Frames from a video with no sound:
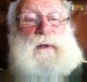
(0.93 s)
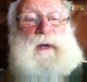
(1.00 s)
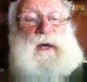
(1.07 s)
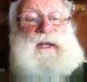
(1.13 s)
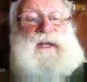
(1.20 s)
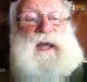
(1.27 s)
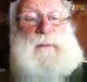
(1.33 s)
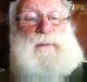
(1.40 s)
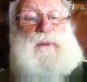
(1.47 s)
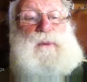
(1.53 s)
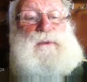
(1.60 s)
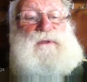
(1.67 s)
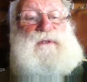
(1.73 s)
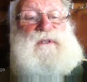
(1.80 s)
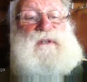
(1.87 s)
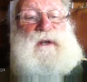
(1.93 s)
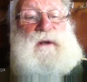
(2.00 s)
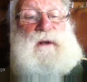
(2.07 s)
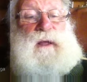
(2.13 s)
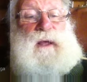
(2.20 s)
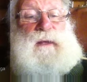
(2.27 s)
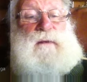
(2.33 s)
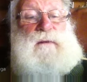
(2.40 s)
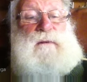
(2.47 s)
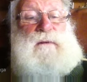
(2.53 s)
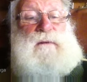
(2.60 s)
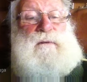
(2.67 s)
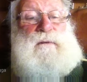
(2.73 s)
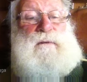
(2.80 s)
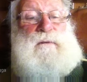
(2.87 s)
A dappled
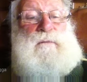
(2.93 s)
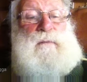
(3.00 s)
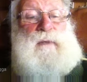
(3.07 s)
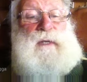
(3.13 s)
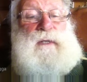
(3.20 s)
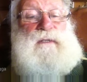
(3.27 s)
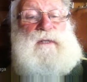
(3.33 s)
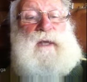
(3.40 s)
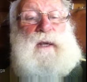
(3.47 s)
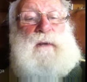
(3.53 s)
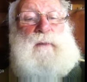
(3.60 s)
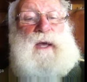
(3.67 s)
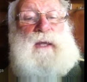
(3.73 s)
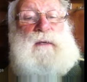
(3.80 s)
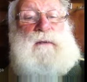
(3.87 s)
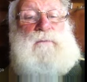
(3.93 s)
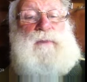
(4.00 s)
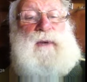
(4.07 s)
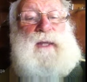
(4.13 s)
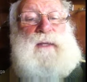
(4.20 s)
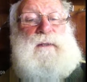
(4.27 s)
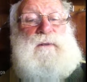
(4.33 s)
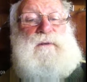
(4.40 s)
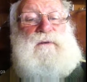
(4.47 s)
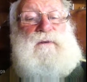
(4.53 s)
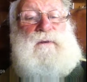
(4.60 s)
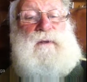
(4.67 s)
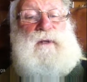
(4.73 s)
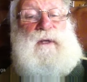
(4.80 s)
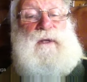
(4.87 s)
sunlight makes animated patterns
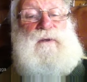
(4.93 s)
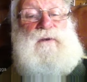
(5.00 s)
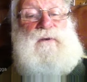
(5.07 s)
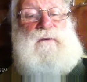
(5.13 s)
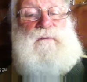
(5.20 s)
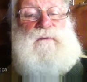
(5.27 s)
on the kitchen